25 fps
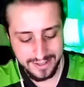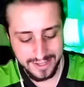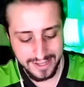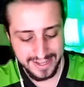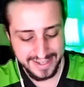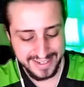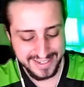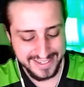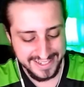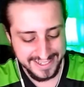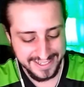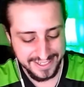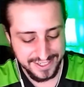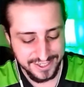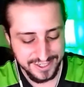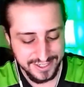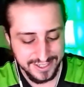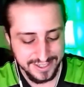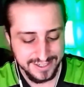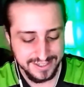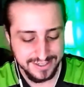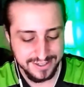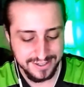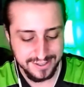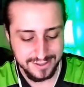Like, she
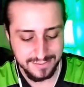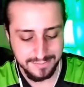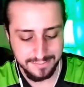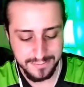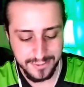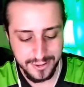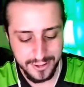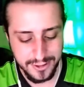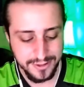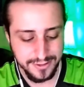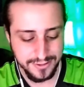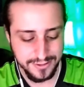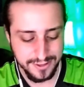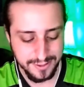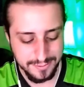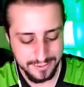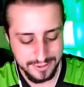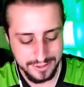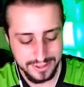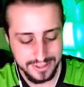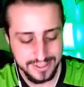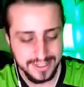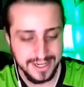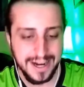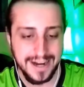doesn't just murder them.
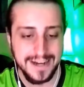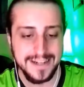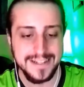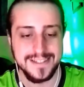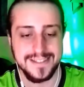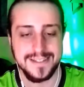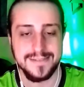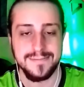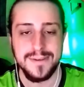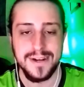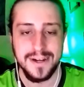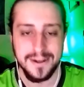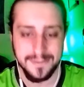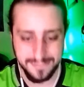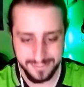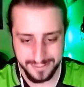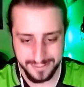She ties them up.